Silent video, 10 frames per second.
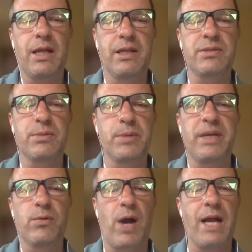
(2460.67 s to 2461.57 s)
This would
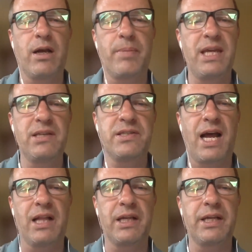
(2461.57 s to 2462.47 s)
be right up his
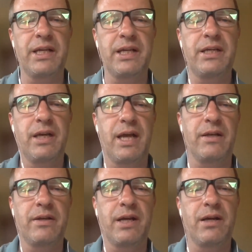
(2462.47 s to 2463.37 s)
alley, and